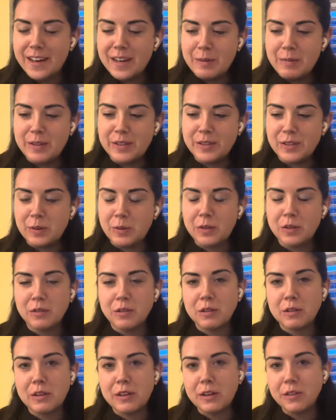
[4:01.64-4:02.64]
is to do with the
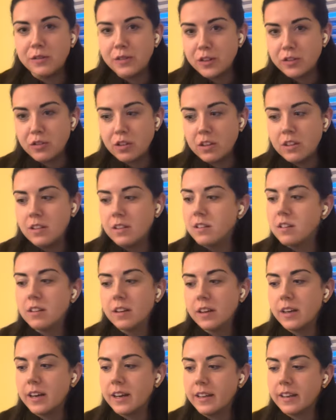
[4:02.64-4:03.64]
role of the official,
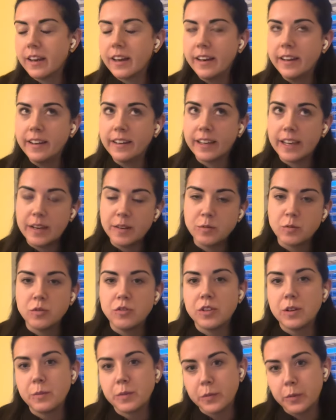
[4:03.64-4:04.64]
kind of
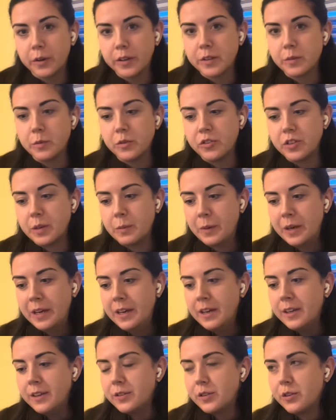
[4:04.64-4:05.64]
gamesmanship, sportsmanship.
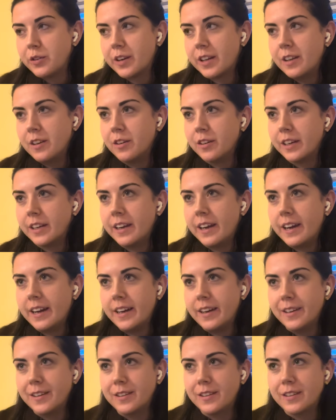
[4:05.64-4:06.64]
So you're kind of looking
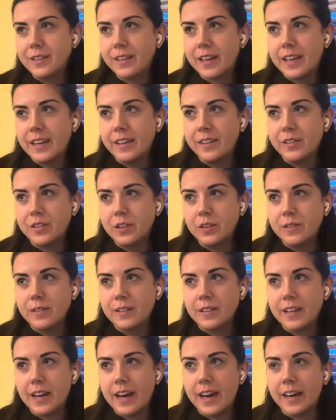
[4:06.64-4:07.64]
at getting students
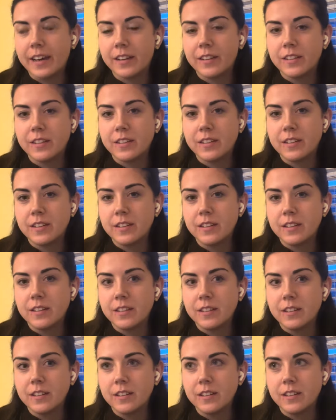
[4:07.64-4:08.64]
to act
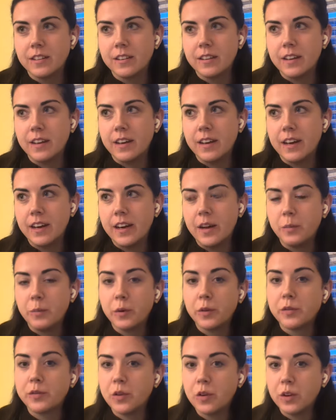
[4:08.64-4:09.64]
and
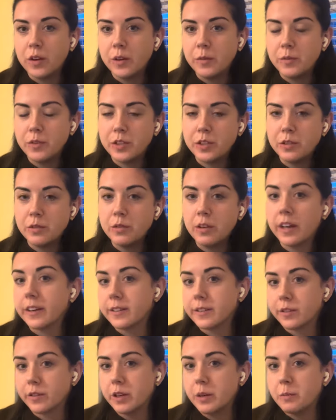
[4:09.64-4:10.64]
perform to like a
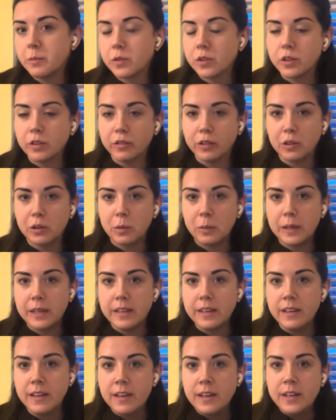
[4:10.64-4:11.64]
script or a role
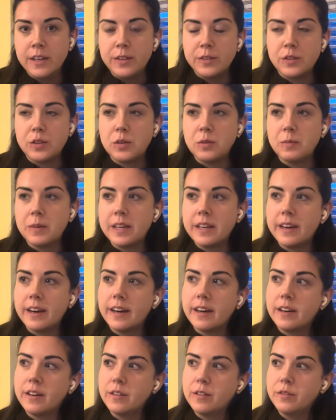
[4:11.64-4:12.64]
play. So you may
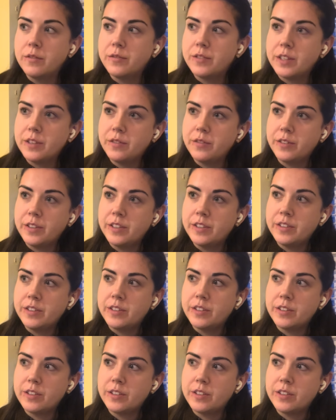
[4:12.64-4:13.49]
have different